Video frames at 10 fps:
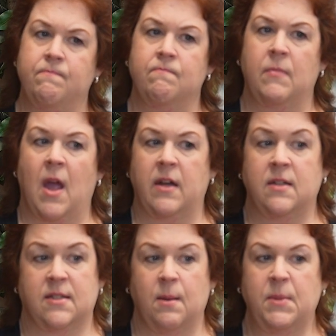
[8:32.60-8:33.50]
in
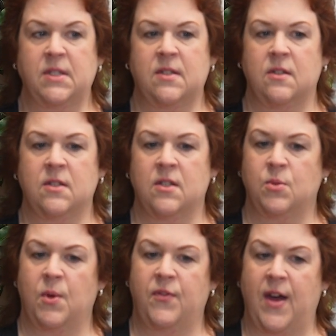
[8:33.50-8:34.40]
some instances,
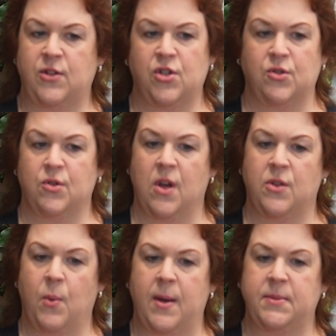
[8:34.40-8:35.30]
we've had children on the
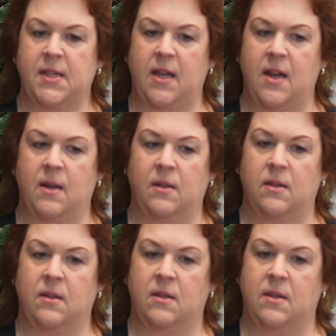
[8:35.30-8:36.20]
website and
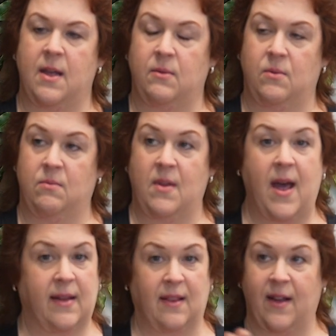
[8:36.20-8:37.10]
that had
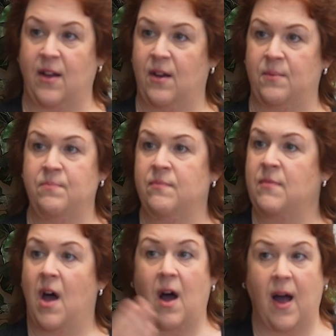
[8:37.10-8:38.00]
like a
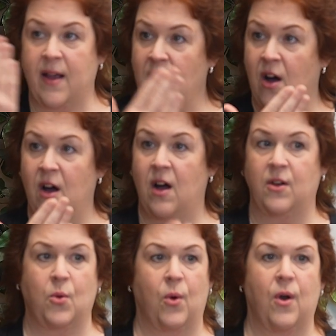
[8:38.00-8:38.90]
icon
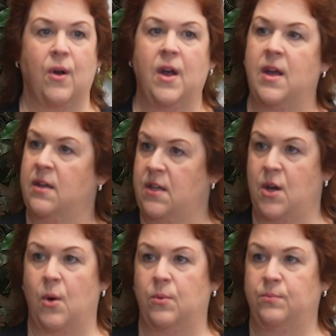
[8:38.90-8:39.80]
or,
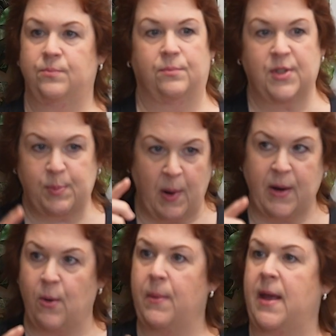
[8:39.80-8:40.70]

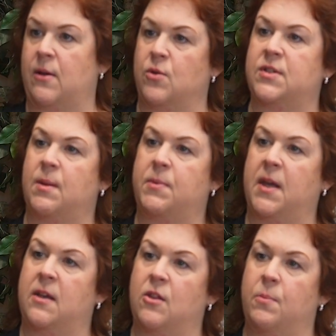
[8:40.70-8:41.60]
Spider-Man or something in
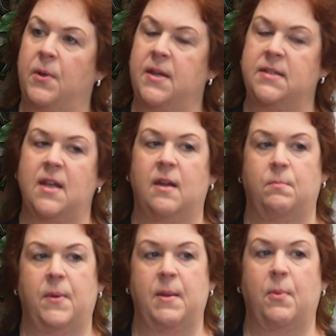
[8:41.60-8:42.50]
their place. And
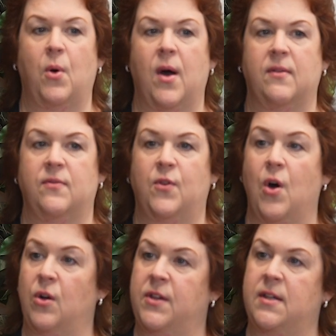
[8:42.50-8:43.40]
people have
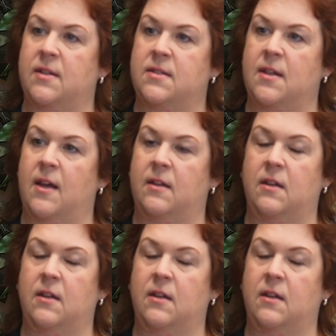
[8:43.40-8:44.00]
called in and said,